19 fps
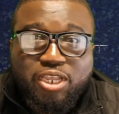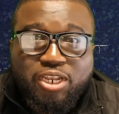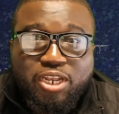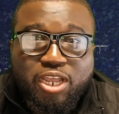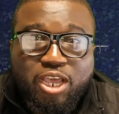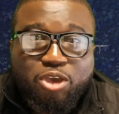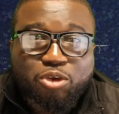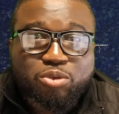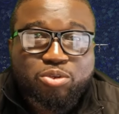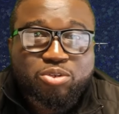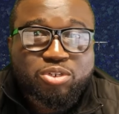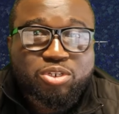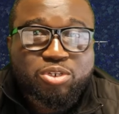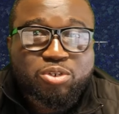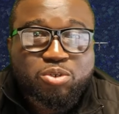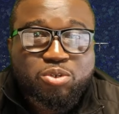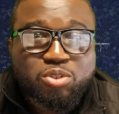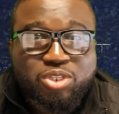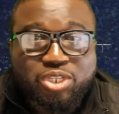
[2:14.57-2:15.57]
Now, you
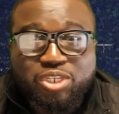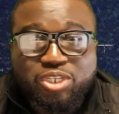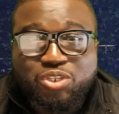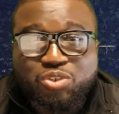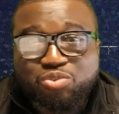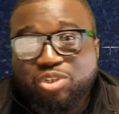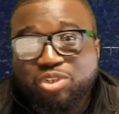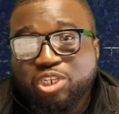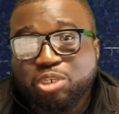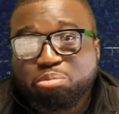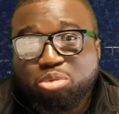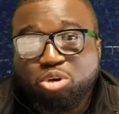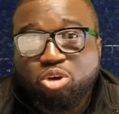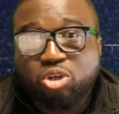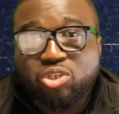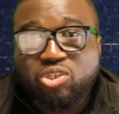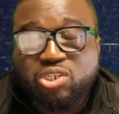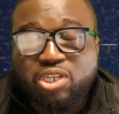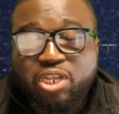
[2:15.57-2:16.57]
know, this really
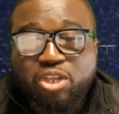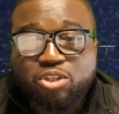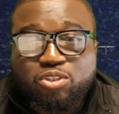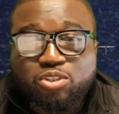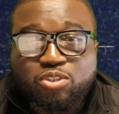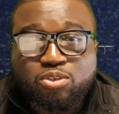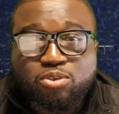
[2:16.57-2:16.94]
boils down